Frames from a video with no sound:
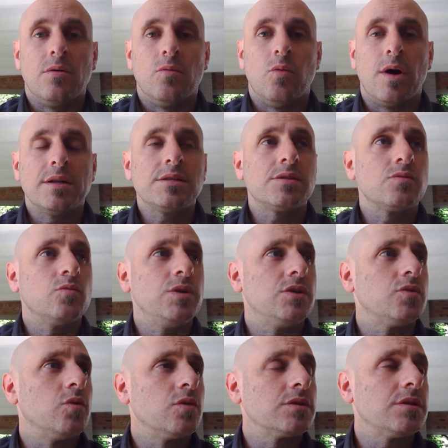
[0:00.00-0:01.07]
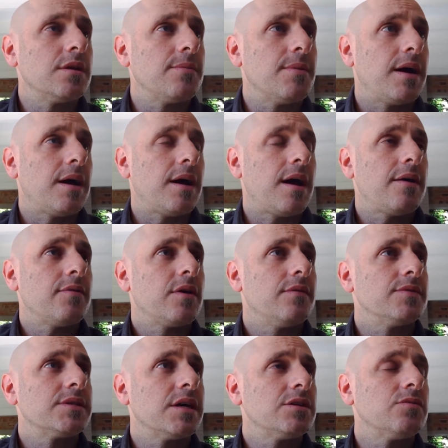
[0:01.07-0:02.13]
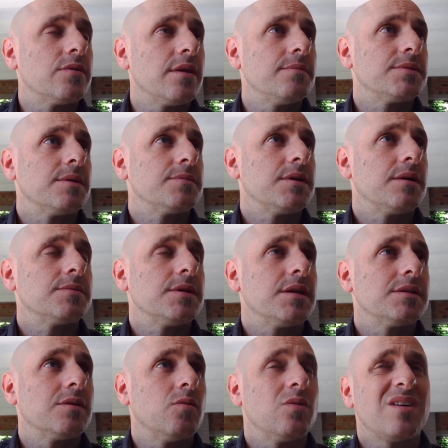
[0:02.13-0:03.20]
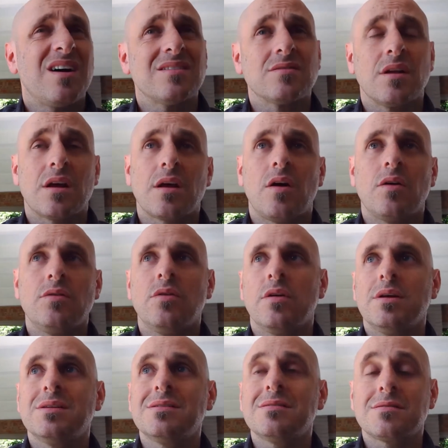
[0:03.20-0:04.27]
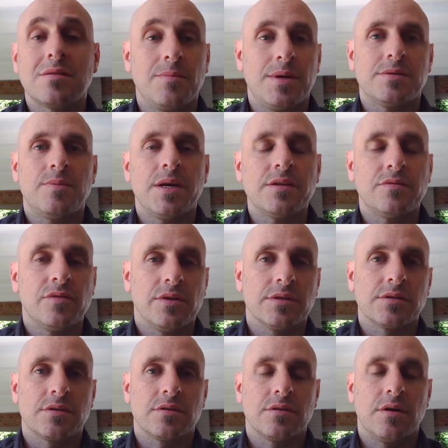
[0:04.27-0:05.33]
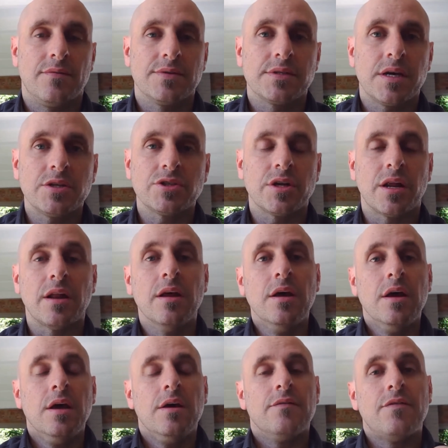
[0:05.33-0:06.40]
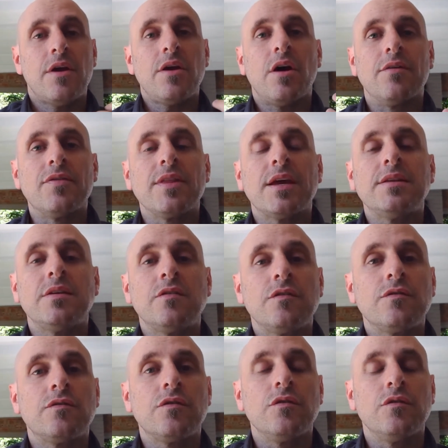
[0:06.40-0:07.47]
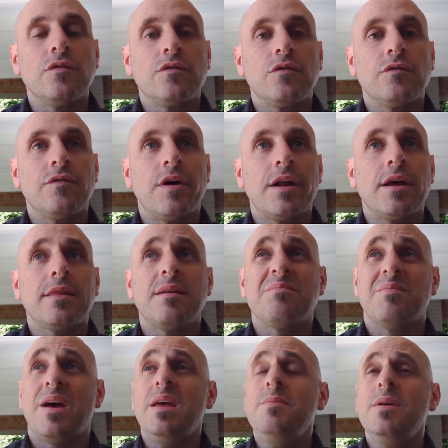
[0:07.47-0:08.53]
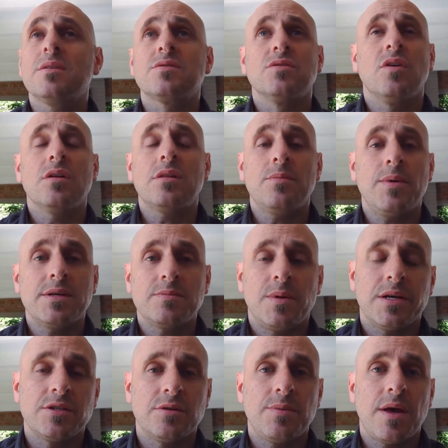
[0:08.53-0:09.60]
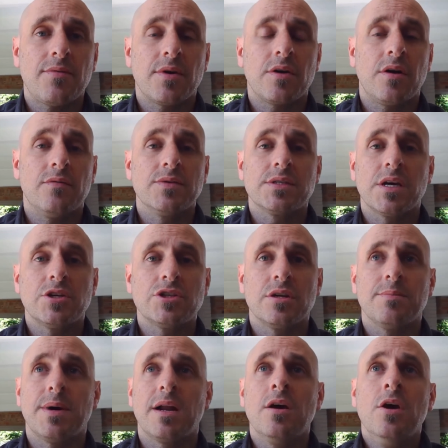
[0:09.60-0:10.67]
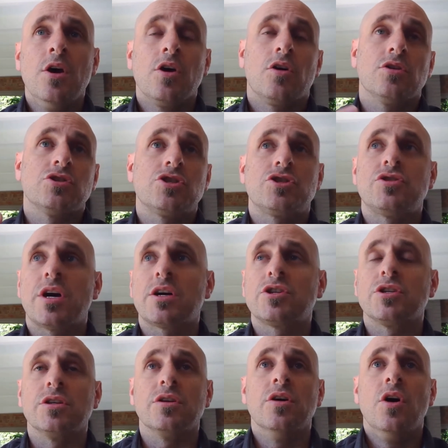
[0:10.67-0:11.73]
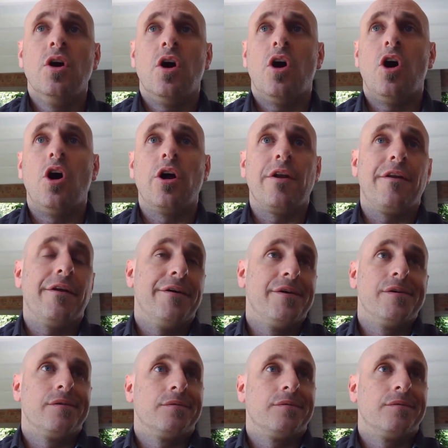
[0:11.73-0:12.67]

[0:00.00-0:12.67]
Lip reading: once we talk to them, I have a conversation with them sometimes, and I say, "Look, guys, is this the best place for this conversation?" And very often they tend to find out that maybe it's not the best place to be having a conversation about construction on